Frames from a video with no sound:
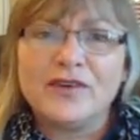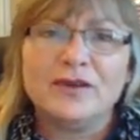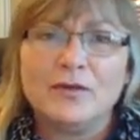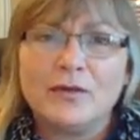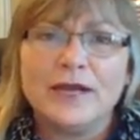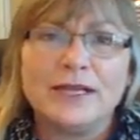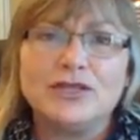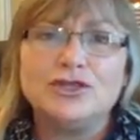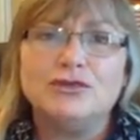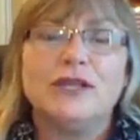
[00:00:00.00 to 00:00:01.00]
Figure out what it
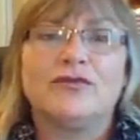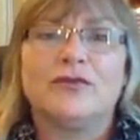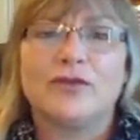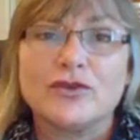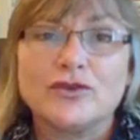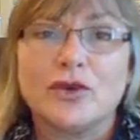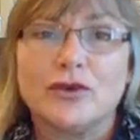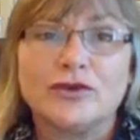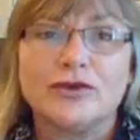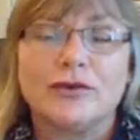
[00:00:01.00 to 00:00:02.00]
is you need for the show
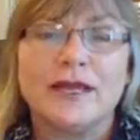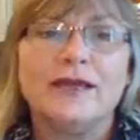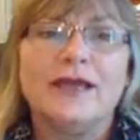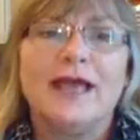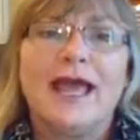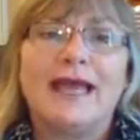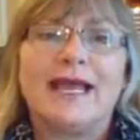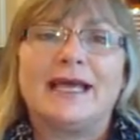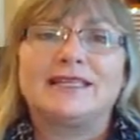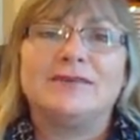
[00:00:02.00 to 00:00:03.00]
you're doing
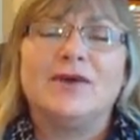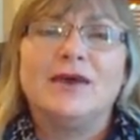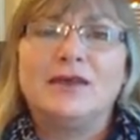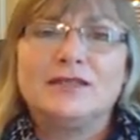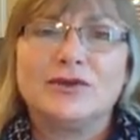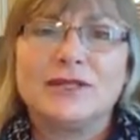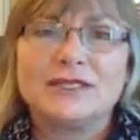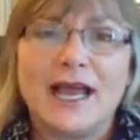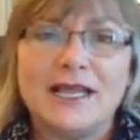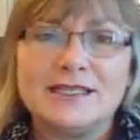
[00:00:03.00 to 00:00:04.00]
and ask them, so the
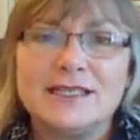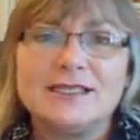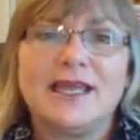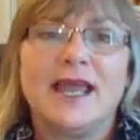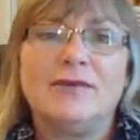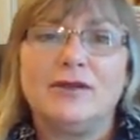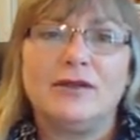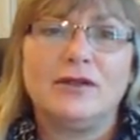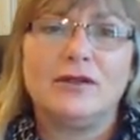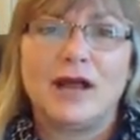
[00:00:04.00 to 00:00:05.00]
size of the
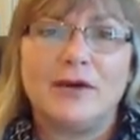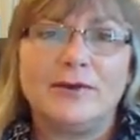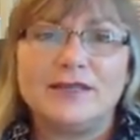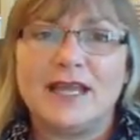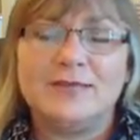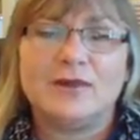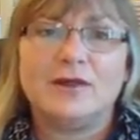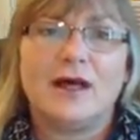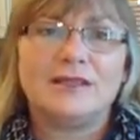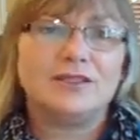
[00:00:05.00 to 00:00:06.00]
table, how about
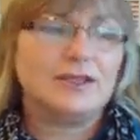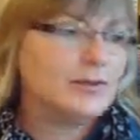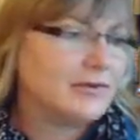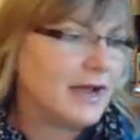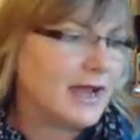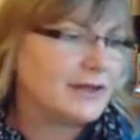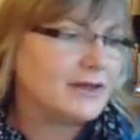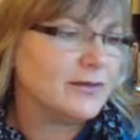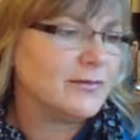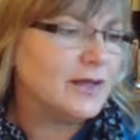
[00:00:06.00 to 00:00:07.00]
tablecloths? Do you provide
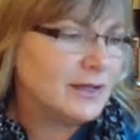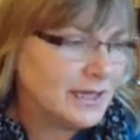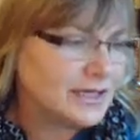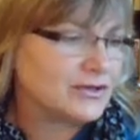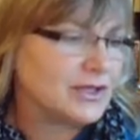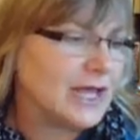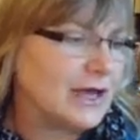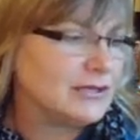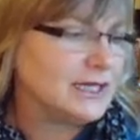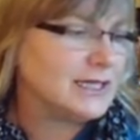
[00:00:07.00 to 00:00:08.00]
them? Electrical
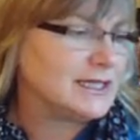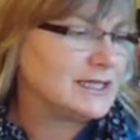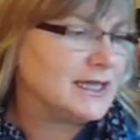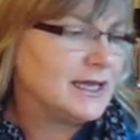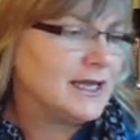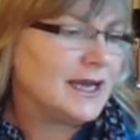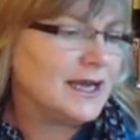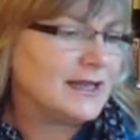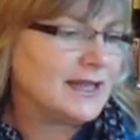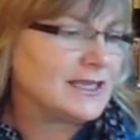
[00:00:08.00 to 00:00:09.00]
outlets?
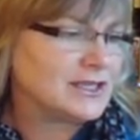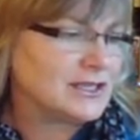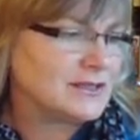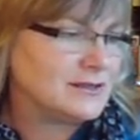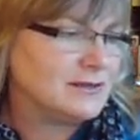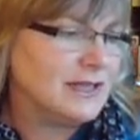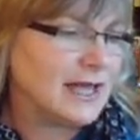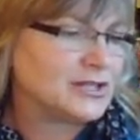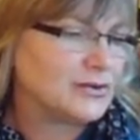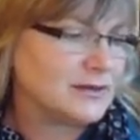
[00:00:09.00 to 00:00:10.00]
That's just
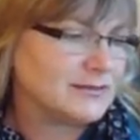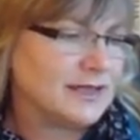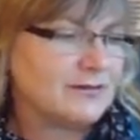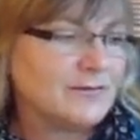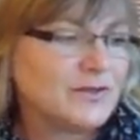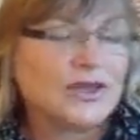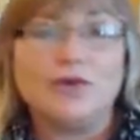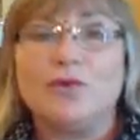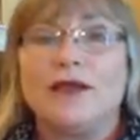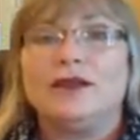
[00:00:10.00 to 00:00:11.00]
that sort of stuff. So
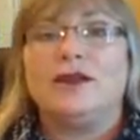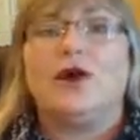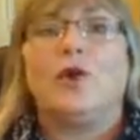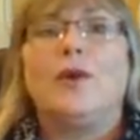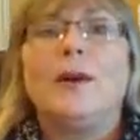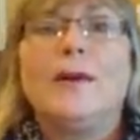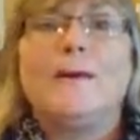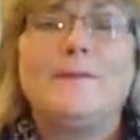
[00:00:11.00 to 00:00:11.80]
you want to know